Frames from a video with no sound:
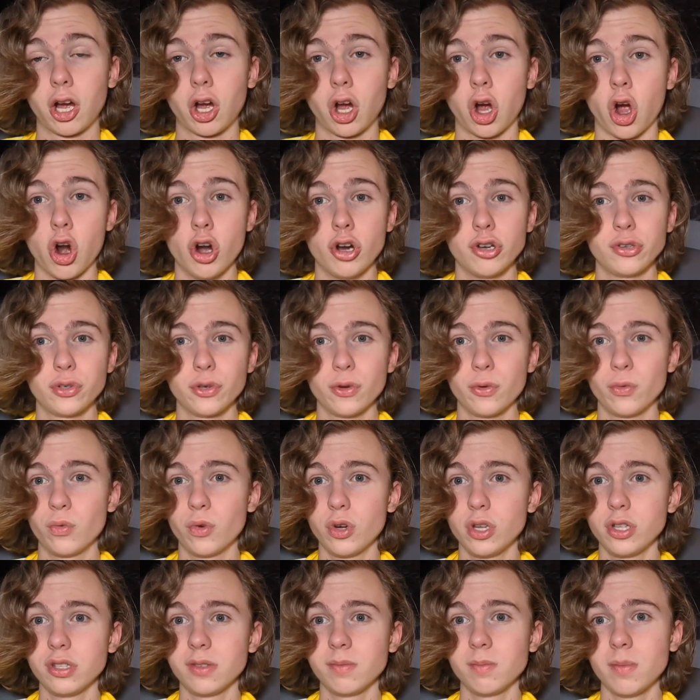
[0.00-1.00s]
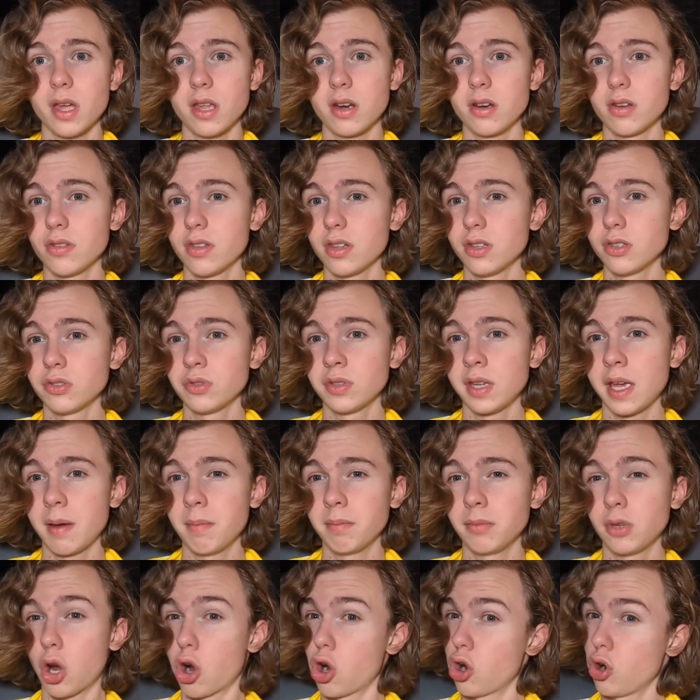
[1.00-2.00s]
Carson Wentz better than
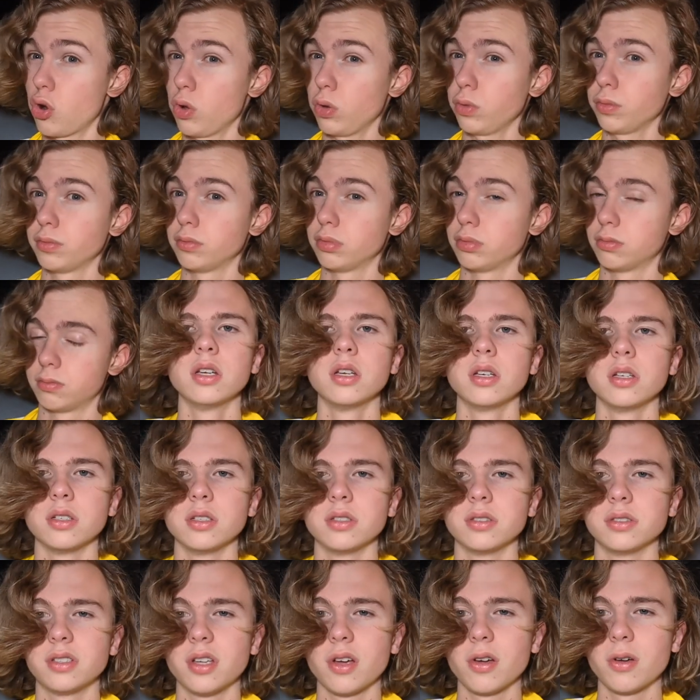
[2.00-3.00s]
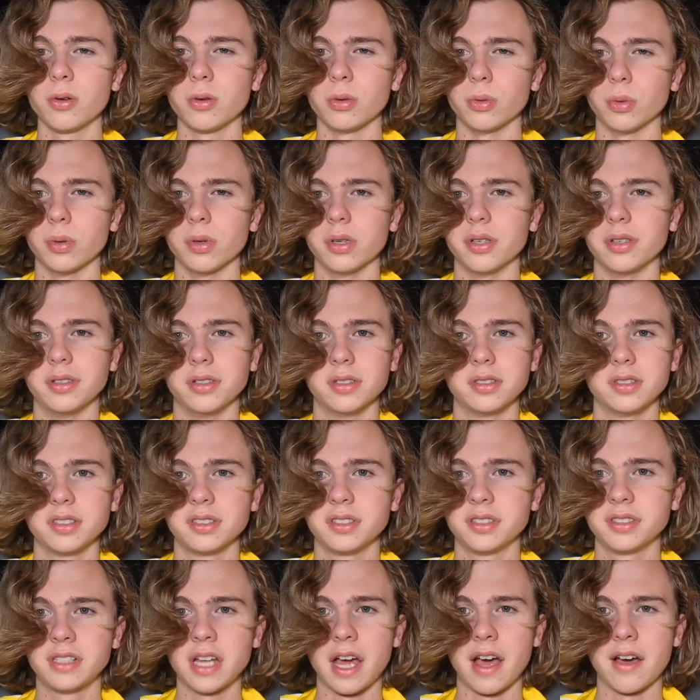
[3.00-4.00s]
Sam Darnold? So,
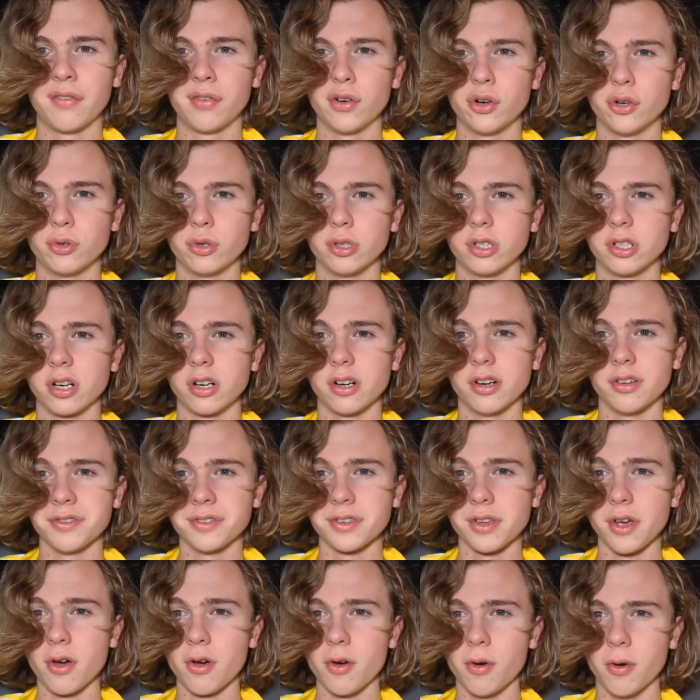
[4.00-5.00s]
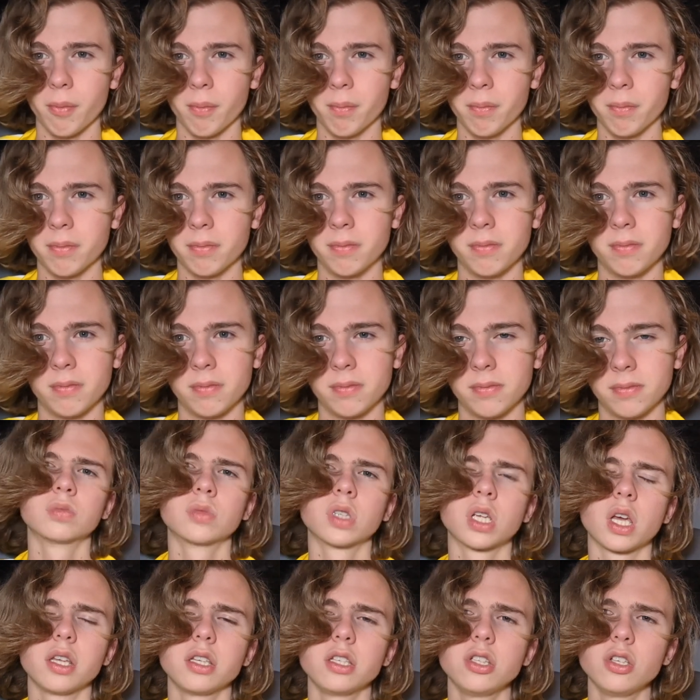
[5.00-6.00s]
Stafford returns home.
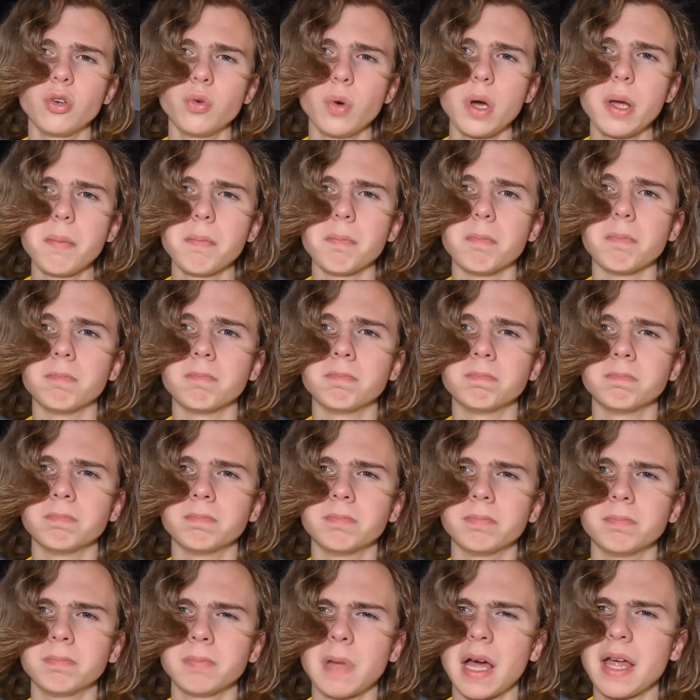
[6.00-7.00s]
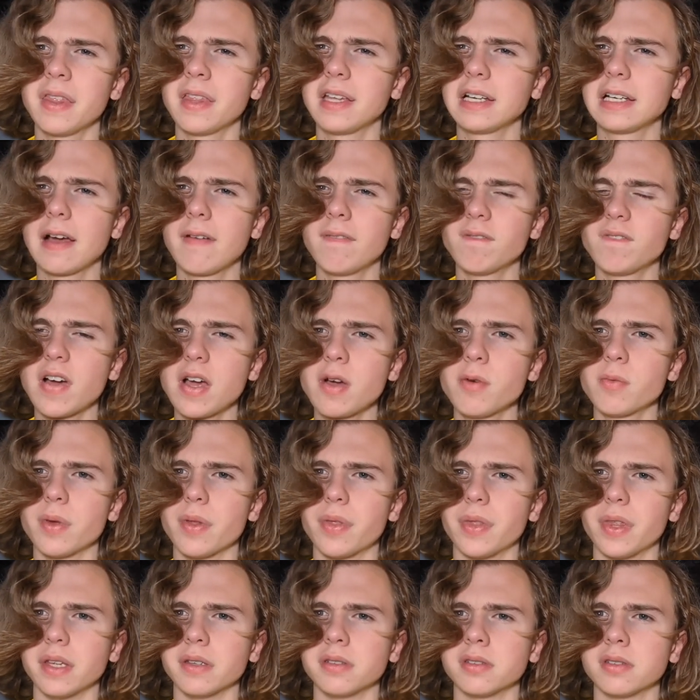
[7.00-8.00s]
You know what? I think I'm fine
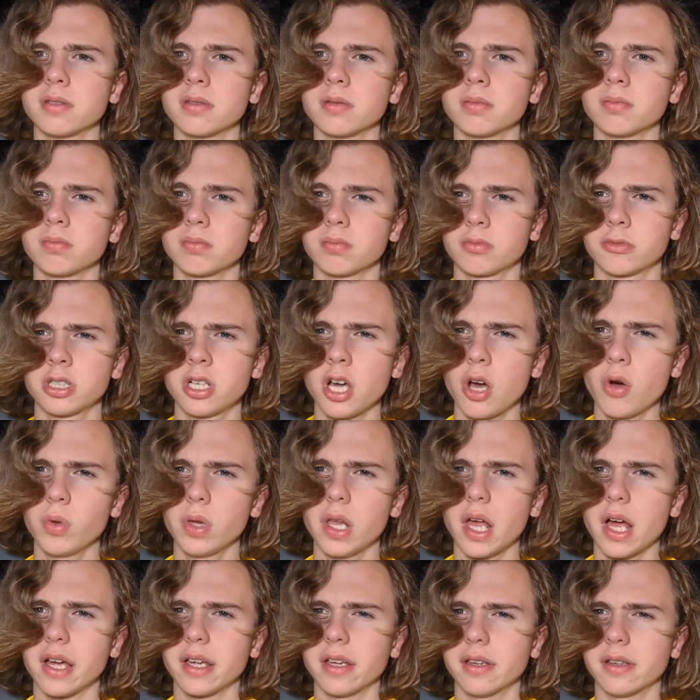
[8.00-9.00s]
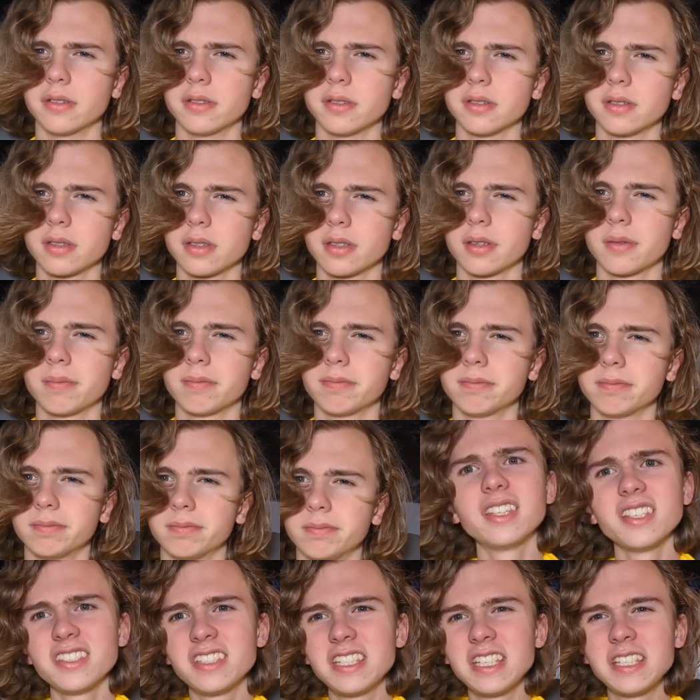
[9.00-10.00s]
with this. Go Lions.
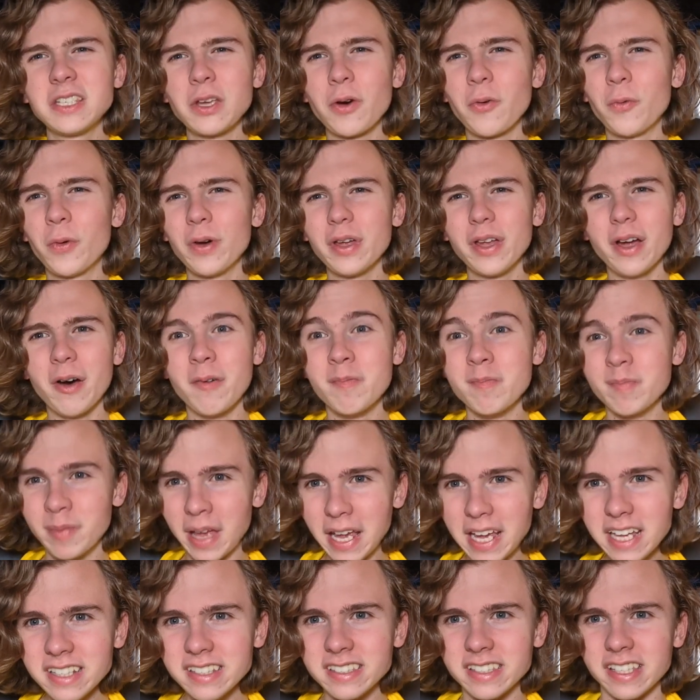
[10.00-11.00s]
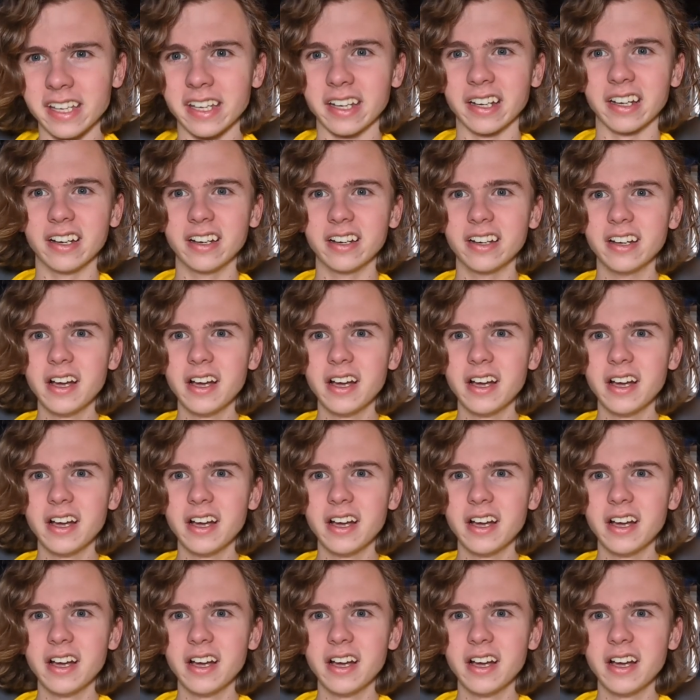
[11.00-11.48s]
This season went amazing.